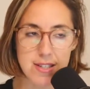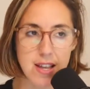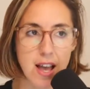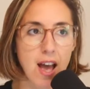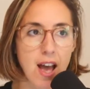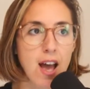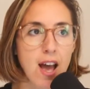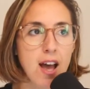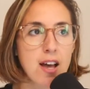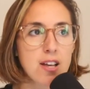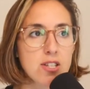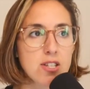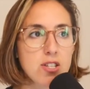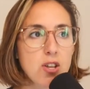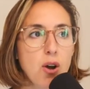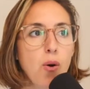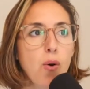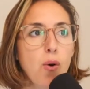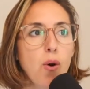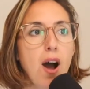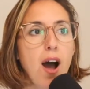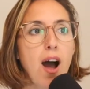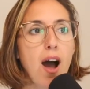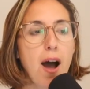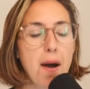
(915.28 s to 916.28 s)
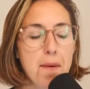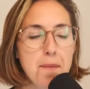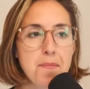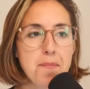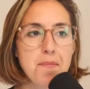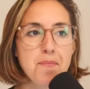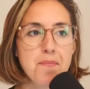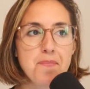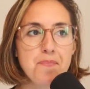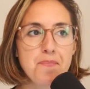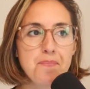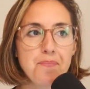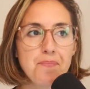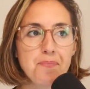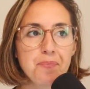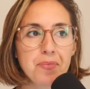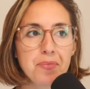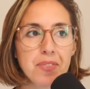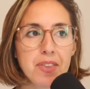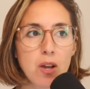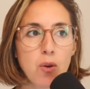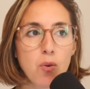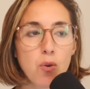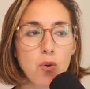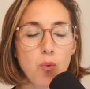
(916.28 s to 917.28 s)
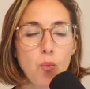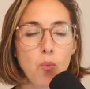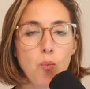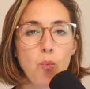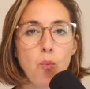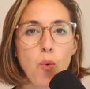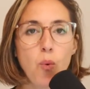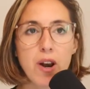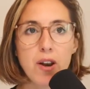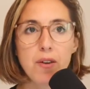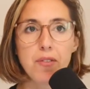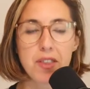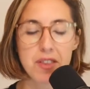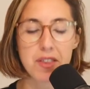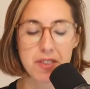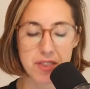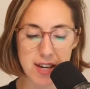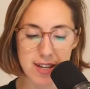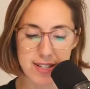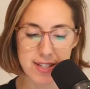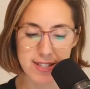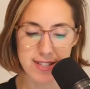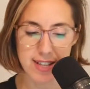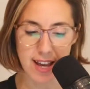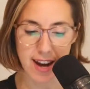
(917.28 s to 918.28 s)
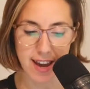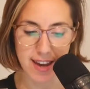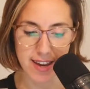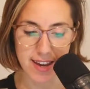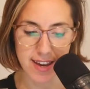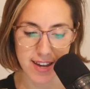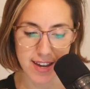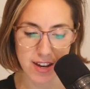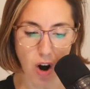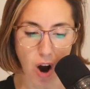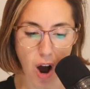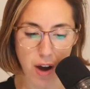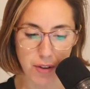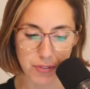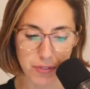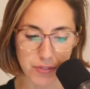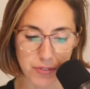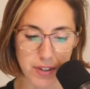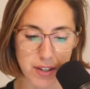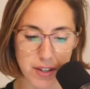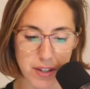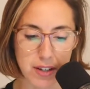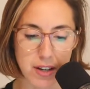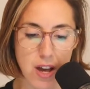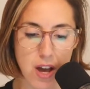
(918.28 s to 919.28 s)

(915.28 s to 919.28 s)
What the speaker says: So one of the things that I hear often